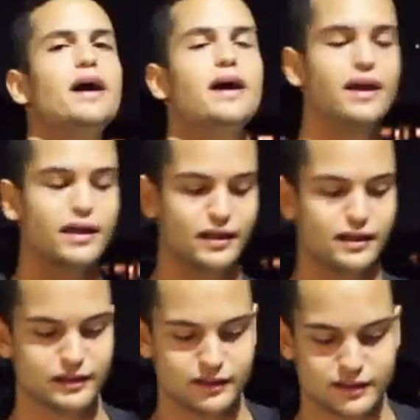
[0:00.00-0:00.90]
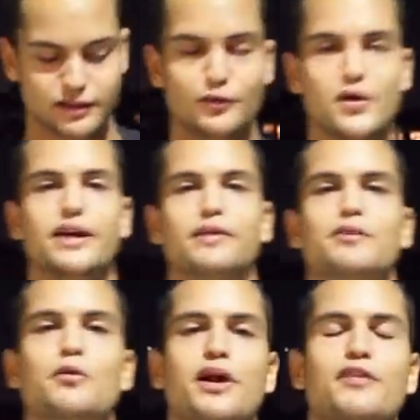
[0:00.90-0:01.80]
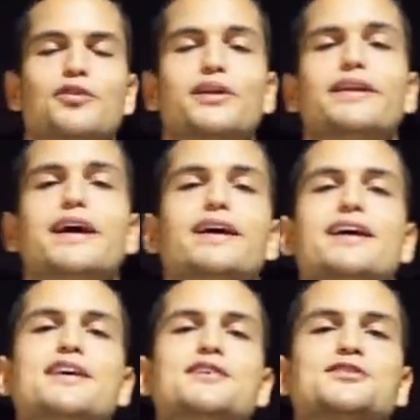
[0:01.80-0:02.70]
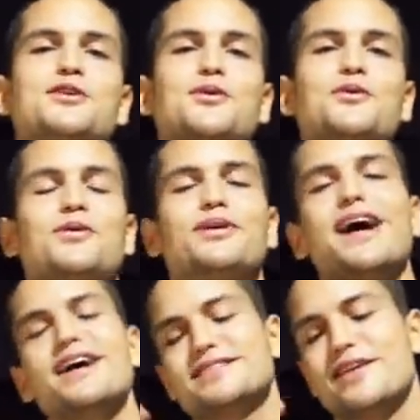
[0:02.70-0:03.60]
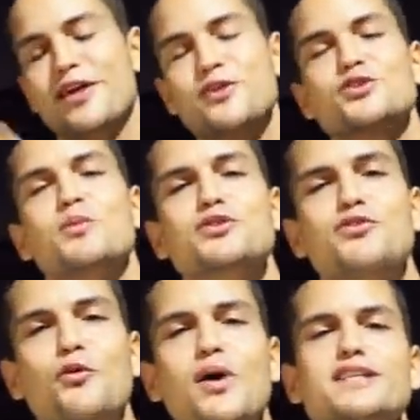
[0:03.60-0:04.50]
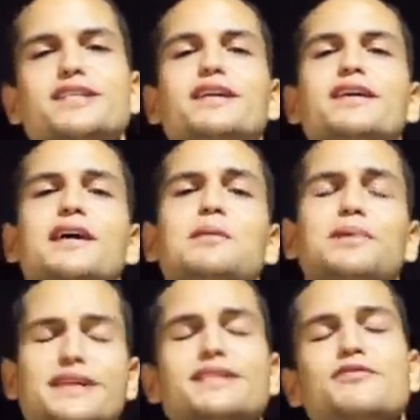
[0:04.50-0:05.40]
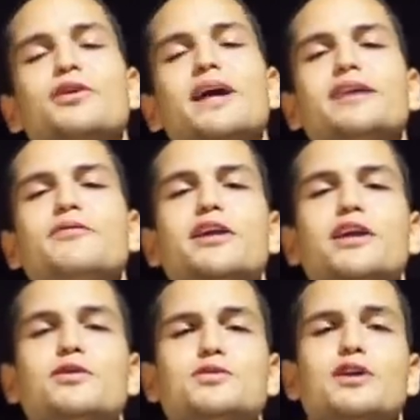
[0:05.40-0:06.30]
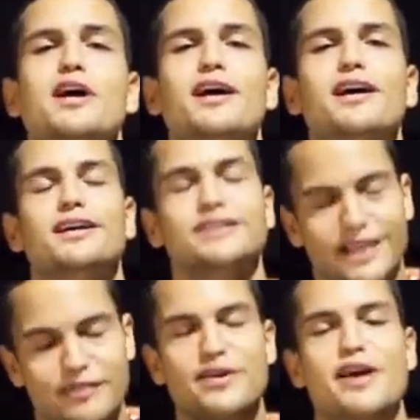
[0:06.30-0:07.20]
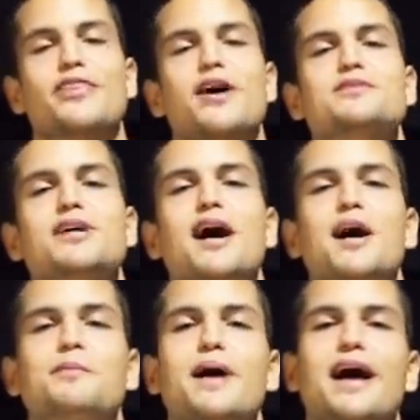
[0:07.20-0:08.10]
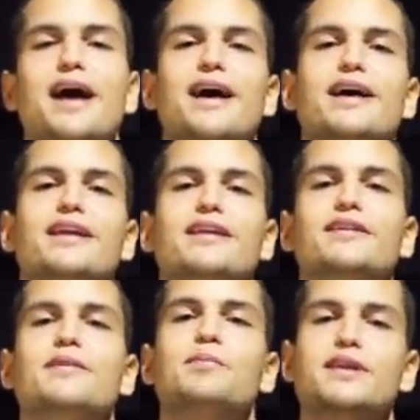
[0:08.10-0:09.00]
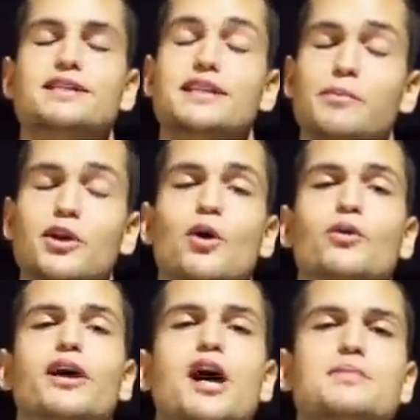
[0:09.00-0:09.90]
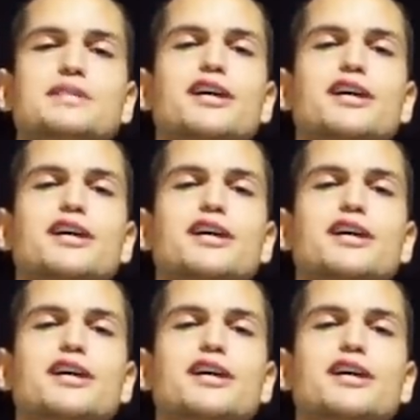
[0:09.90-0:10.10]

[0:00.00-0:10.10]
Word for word: and ready for the day. So guys, thank you so much for watching. Please, if you like the videos, give me a thumbs up, and please let me know in the comment